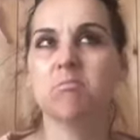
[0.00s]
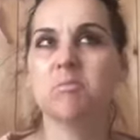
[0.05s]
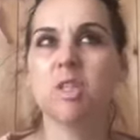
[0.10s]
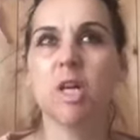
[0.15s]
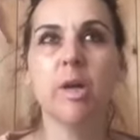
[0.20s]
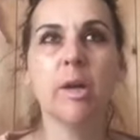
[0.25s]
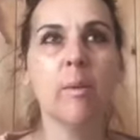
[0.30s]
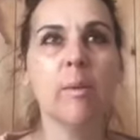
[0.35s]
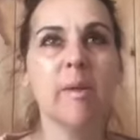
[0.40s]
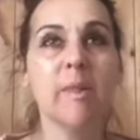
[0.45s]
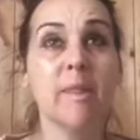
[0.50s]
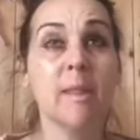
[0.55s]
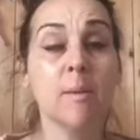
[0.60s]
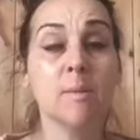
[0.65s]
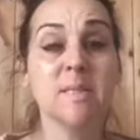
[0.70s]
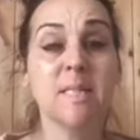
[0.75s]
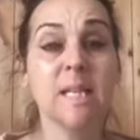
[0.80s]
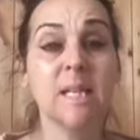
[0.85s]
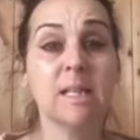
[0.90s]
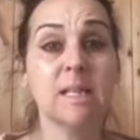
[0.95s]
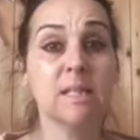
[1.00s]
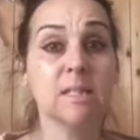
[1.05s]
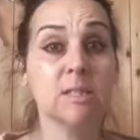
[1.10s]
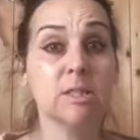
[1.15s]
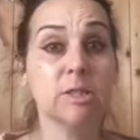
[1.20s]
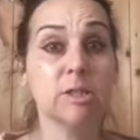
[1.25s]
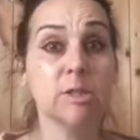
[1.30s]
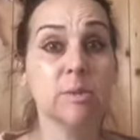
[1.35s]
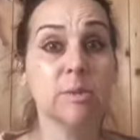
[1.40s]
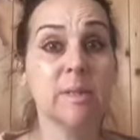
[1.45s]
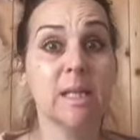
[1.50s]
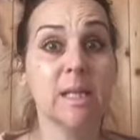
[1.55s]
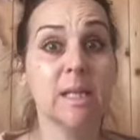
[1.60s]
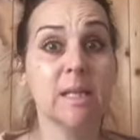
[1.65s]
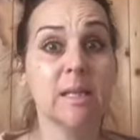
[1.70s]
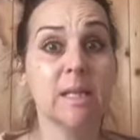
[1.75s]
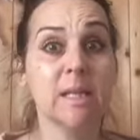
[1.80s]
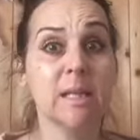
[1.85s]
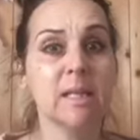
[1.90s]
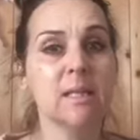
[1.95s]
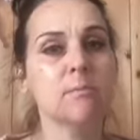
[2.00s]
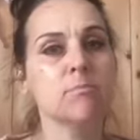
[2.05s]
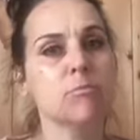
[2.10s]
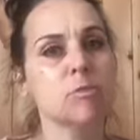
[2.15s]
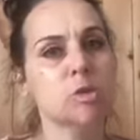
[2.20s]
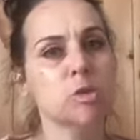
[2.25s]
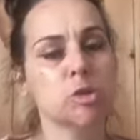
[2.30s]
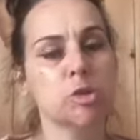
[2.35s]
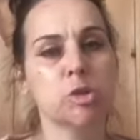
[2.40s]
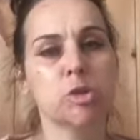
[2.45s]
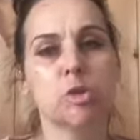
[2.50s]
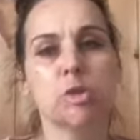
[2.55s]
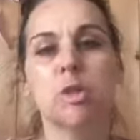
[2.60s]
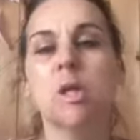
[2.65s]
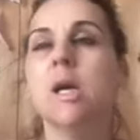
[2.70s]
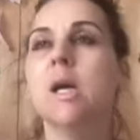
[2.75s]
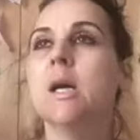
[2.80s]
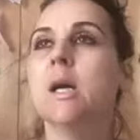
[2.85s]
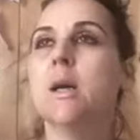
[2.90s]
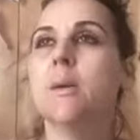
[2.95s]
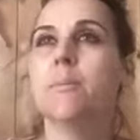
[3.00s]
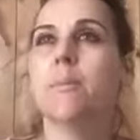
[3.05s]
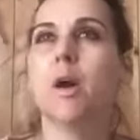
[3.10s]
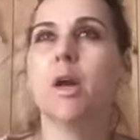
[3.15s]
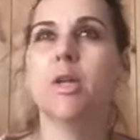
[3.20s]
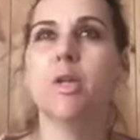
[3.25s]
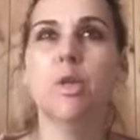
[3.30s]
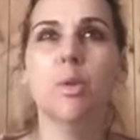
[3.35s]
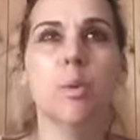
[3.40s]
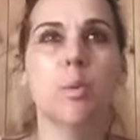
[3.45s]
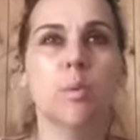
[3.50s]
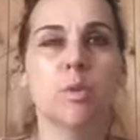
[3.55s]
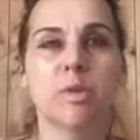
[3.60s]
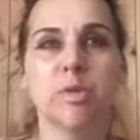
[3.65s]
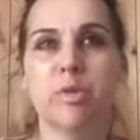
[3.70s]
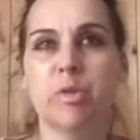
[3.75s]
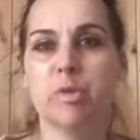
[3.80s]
Don't know whether that was anything to do with anything, not sure, but I knew it wasn't